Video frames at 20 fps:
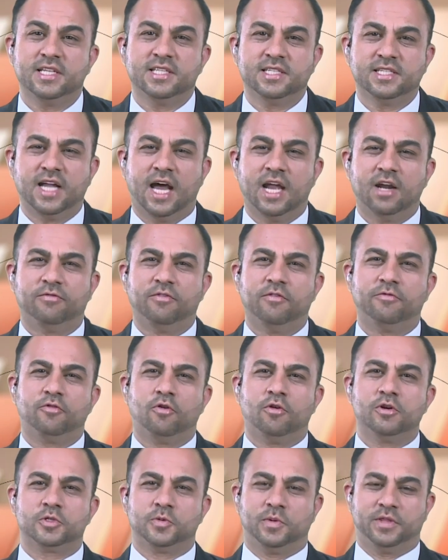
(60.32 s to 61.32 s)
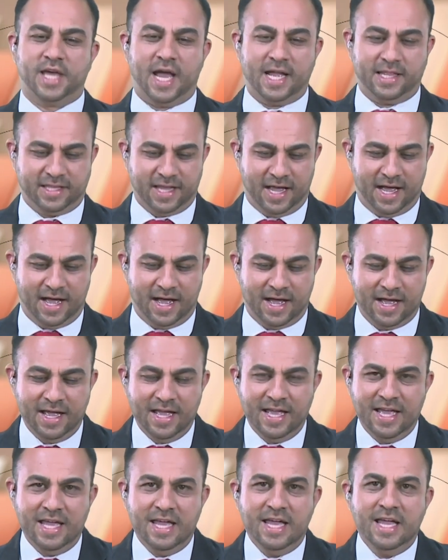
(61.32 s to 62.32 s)
let's start off, of course, with that
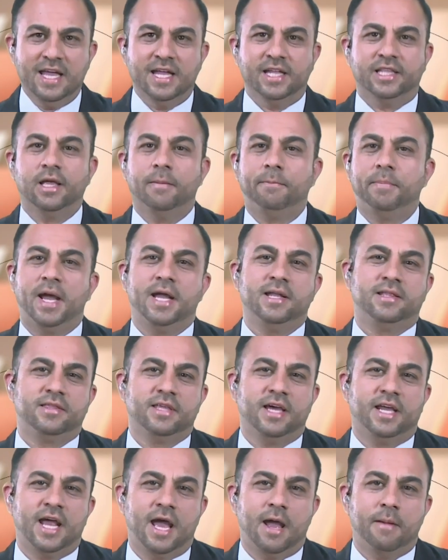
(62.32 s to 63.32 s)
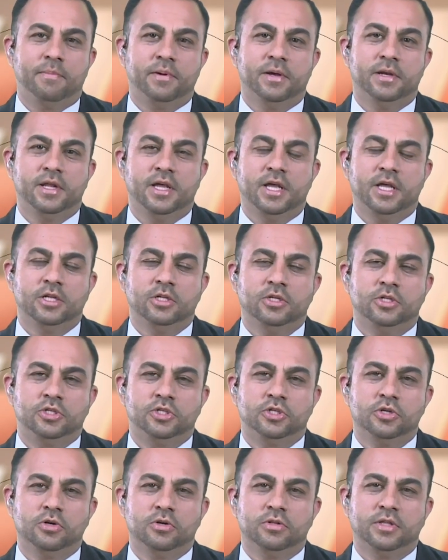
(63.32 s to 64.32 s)
debate that happened in
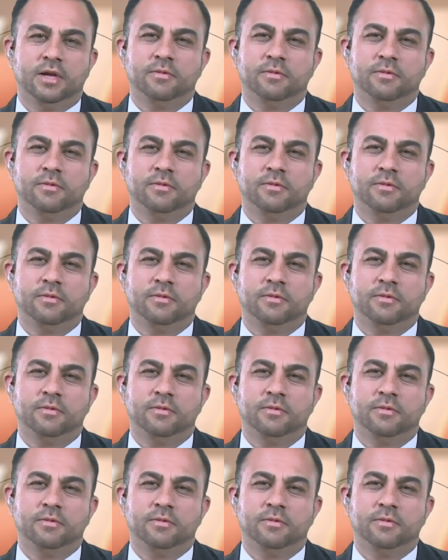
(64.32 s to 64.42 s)
June.